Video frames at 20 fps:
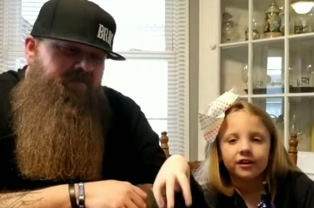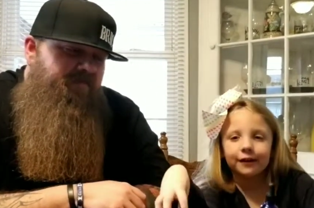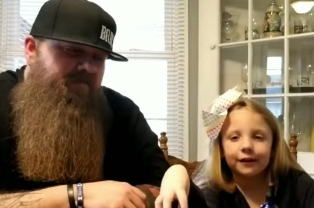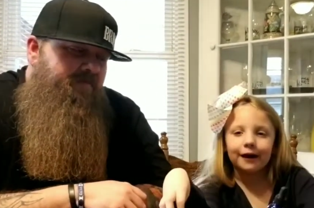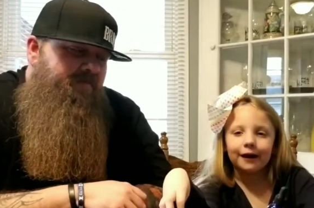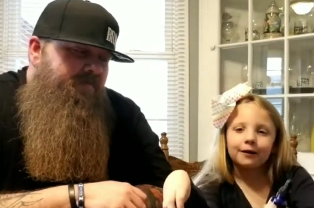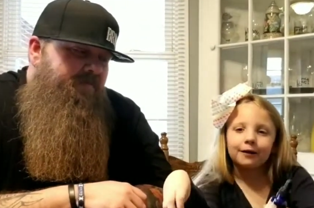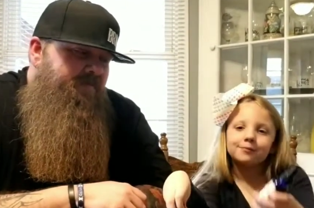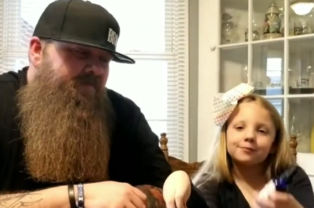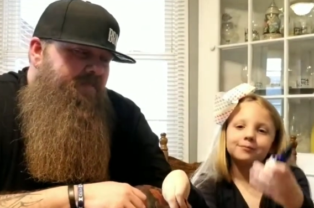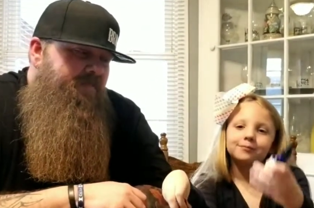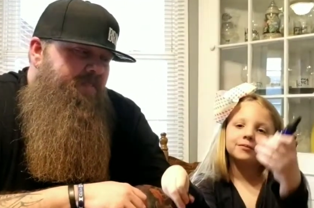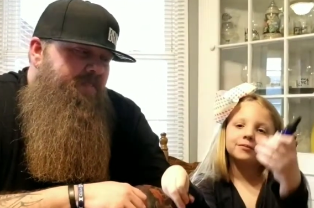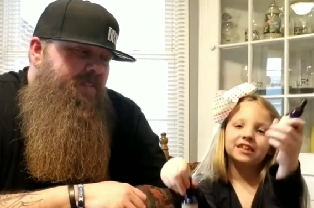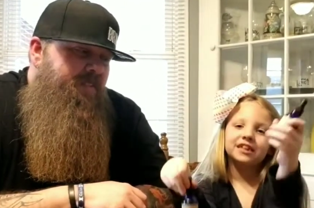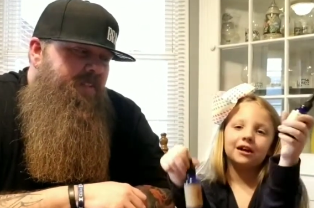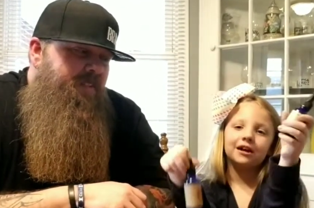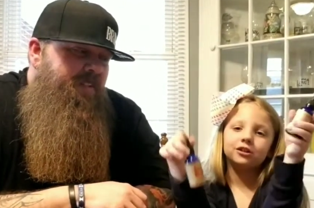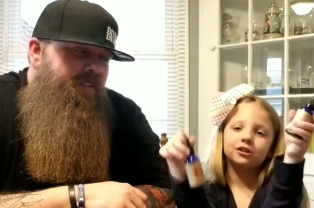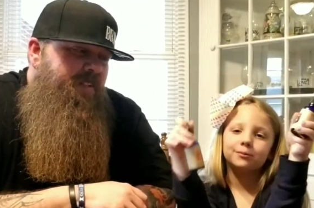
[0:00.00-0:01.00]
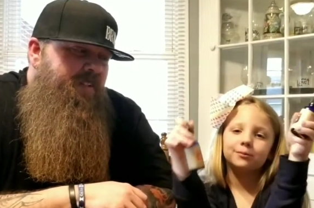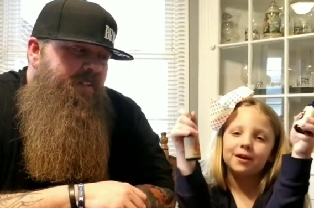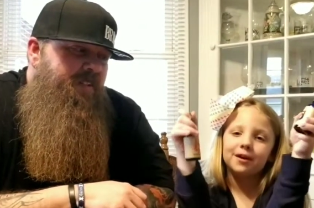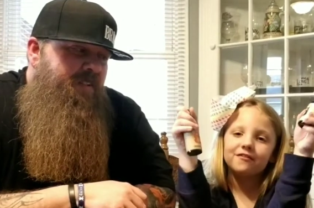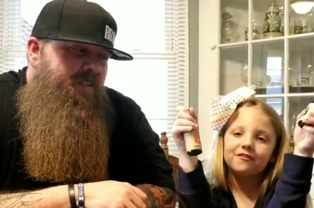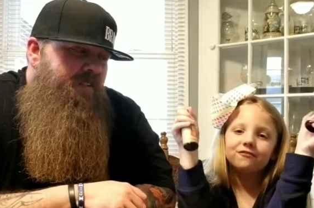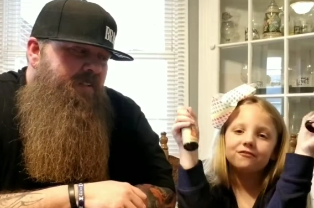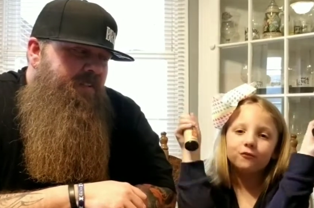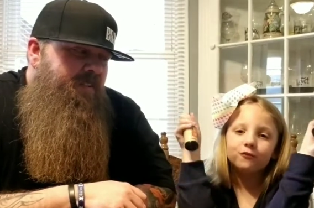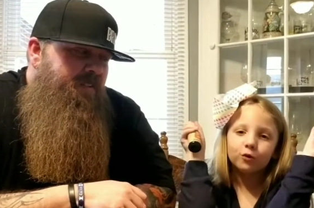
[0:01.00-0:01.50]
Speaker 1: Now I'm down to
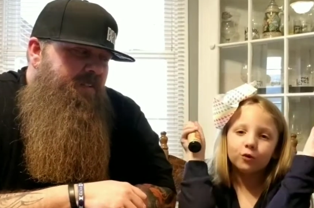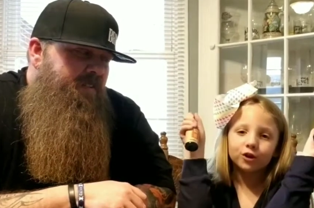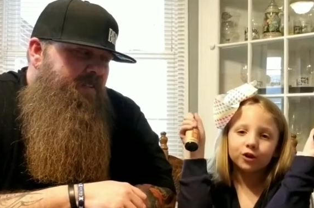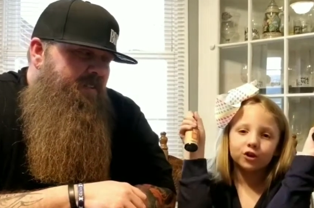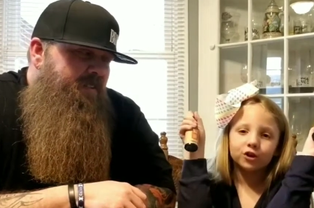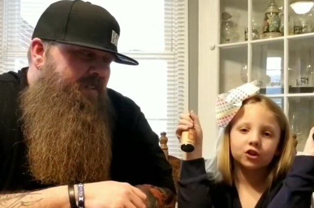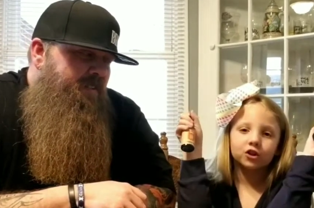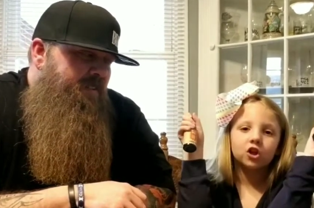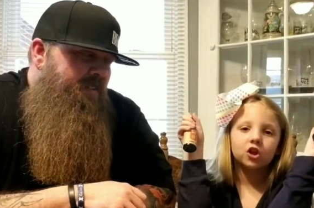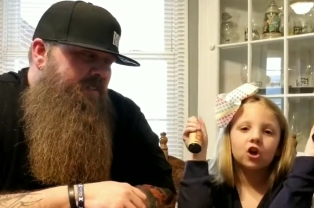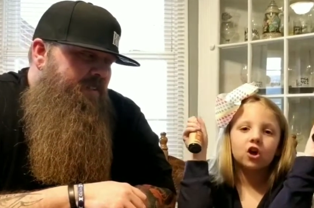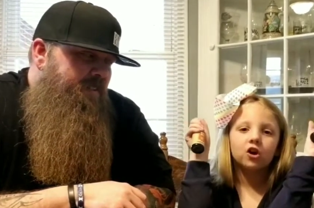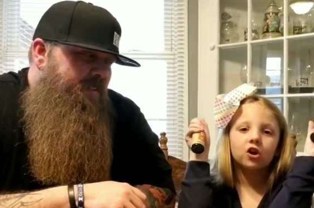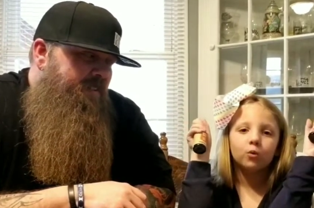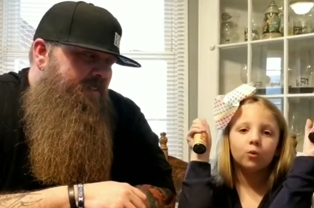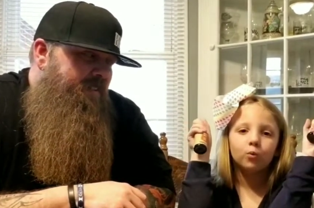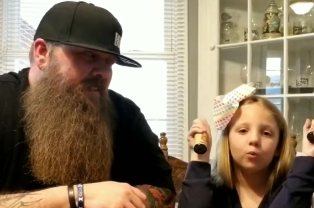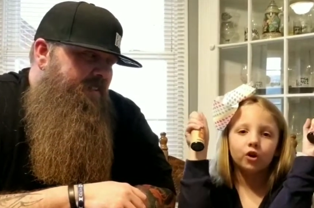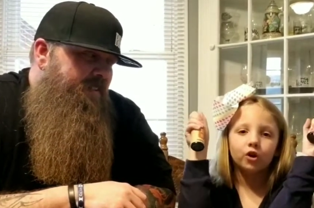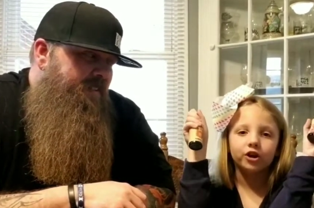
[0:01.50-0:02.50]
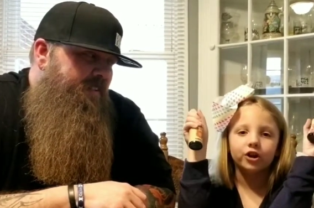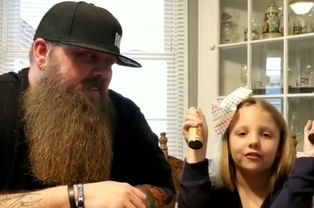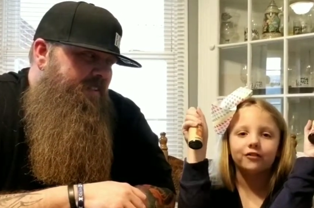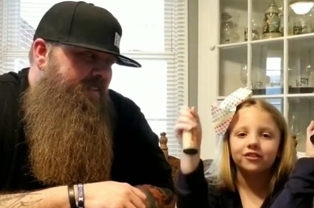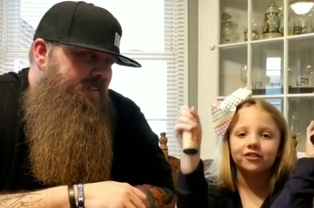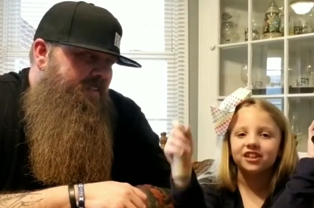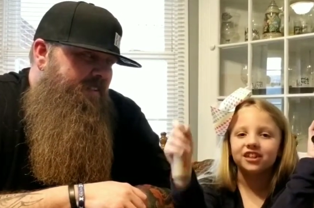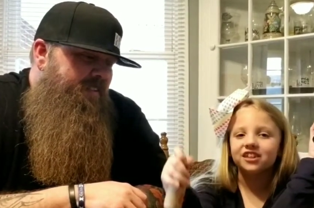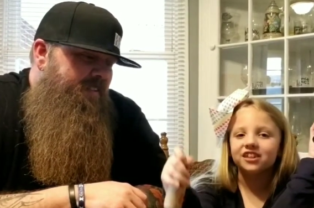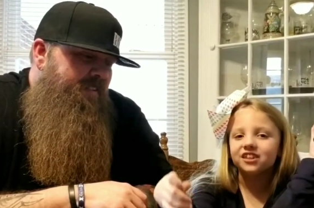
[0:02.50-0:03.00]
my fourth one
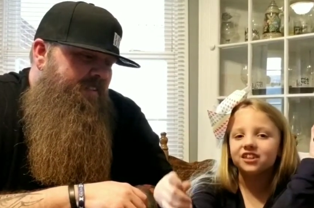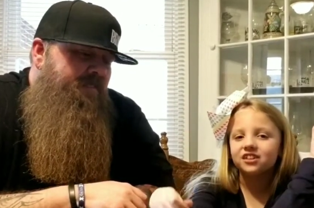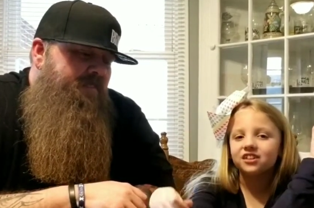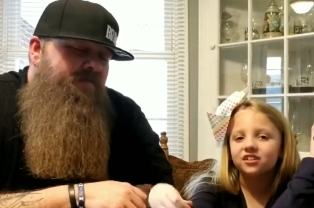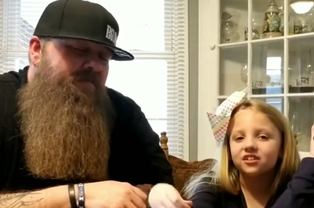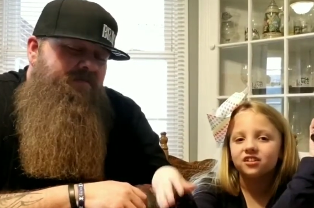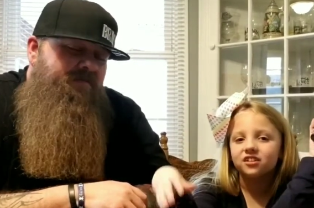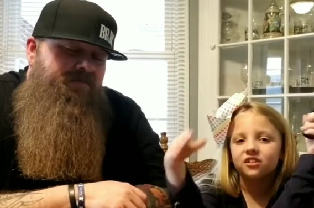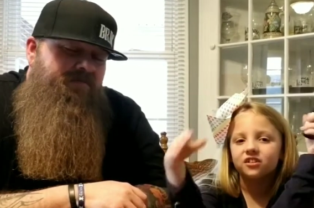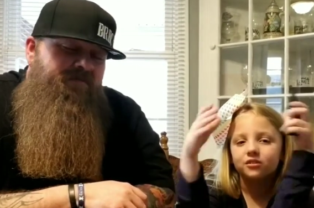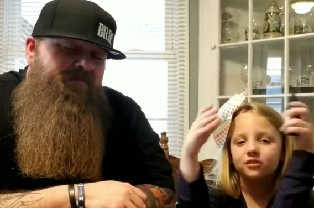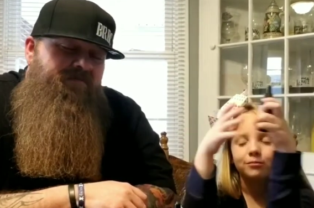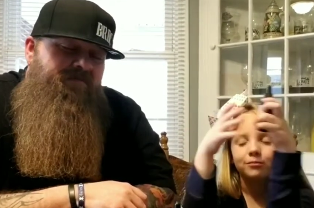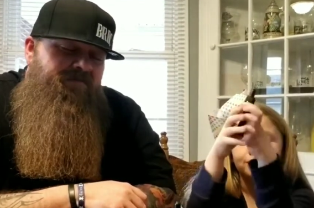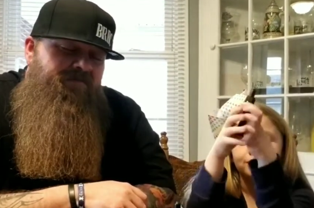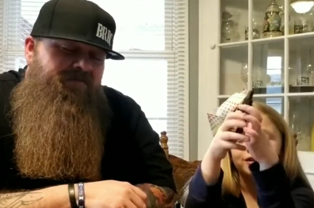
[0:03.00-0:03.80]
of these. How